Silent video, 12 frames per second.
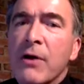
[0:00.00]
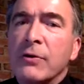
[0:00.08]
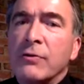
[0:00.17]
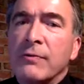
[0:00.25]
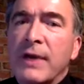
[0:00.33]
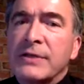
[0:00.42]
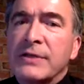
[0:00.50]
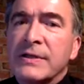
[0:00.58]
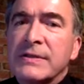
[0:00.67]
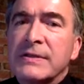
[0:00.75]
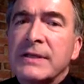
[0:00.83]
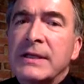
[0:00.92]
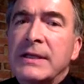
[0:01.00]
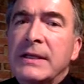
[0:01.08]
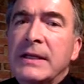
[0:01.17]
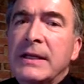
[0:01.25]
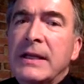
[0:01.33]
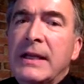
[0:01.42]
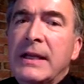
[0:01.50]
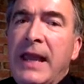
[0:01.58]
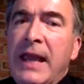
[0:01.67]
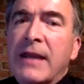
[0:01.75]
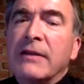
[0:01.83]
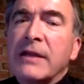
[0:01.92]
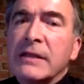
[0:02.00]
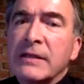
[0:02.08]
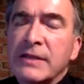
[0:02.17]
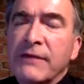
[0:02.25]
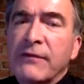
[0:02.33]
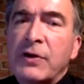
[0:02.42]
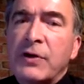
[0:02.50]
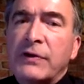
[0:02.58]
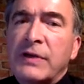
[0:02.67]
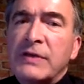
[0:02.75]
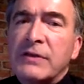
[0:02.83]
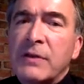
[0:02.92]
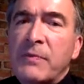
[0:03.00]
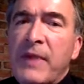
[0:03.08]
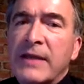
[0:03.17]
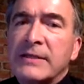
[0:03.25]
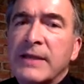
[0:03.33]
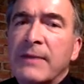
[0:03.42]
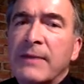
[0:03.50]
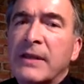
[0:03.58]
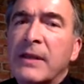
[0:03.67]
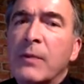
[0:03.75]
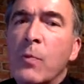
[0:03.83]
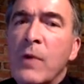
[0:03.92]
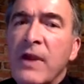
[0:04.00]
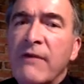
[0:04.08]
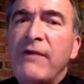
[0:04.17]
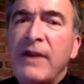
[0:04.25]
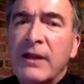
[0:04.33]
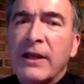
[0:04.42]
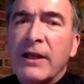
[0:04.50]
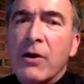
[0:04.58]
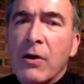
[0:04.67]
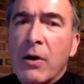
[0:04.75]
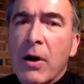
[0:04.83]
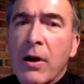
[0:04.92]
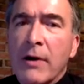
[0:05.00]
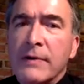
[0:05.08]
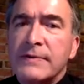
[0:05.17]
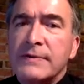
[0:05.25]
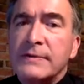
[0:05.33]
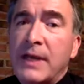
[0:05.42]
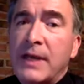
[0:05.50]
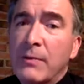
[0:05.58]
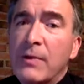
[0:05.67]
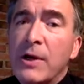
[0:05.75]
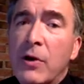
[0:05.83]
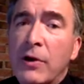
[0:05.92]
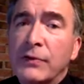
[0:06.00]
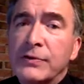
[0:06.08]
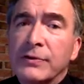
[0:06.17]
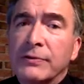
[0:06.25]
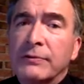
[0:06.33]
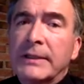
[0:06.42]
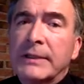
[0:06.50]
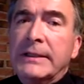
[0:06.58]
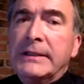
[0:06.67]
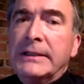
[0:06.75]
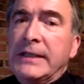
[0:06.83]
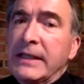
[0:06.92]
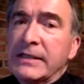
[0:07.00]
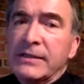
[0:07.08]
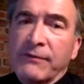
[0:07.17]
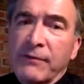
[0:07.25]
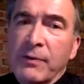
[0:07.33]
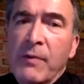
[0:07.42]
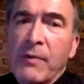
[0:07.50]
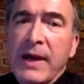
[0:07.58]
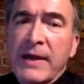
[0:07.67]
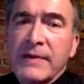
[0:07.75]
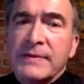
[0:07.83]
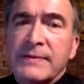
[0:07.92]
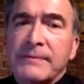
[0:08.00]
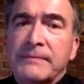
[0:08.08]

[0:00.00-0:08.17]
courageous, handling the difficulties of the pandemic that we feel in our hearts, and we all do in different ways.